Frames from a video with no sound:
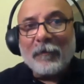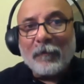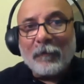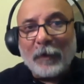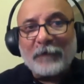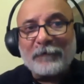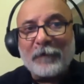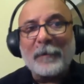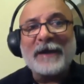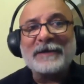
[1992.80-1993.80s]
What
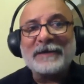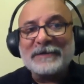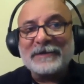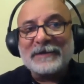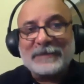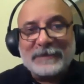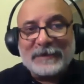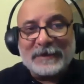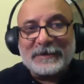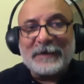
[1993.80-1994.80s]
format? Is it a
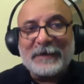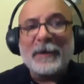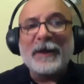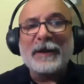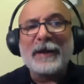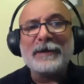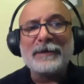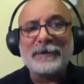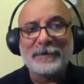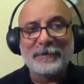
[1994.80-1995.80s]
16 by 9
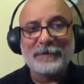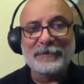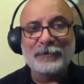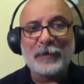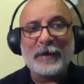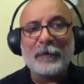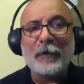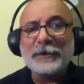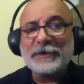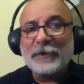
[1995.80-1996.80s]
do I
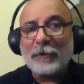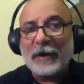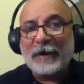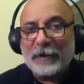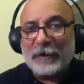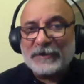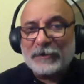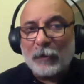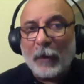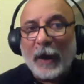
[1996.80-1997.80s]
want? Or I want a
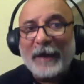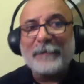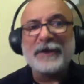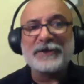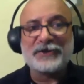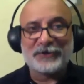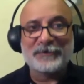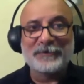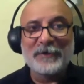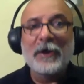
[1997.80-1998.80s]
square image?
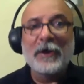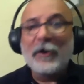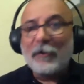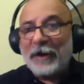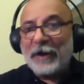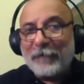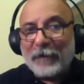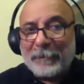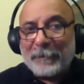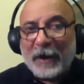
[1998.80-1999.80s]
Or I
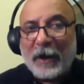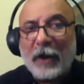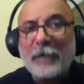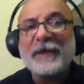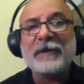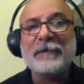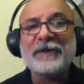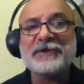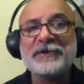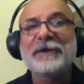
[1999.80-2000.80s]
want a panoramic
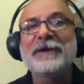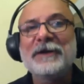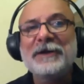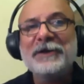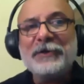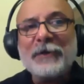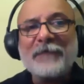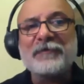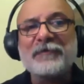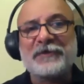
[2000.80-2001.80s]
image? You have
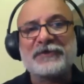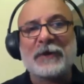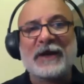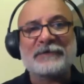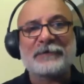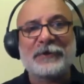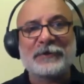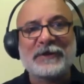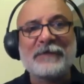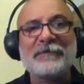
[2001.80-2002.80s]
to visualize for
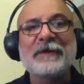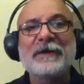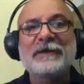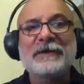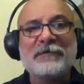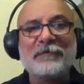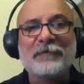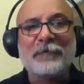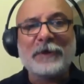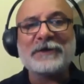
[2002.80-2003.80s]
yourself that
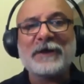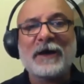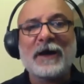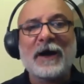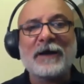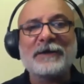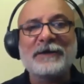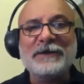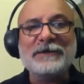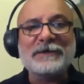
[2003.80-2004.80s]
what are
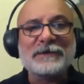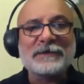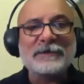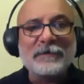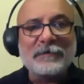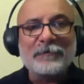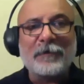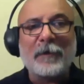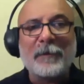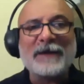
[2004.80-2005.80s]
these
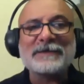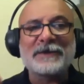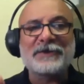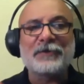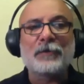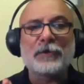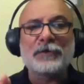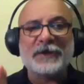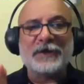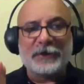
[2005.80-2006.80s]
formats that you
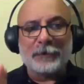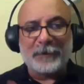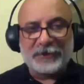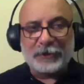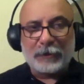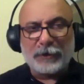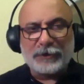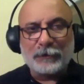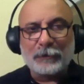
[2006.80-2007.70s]
want to take your picture onto.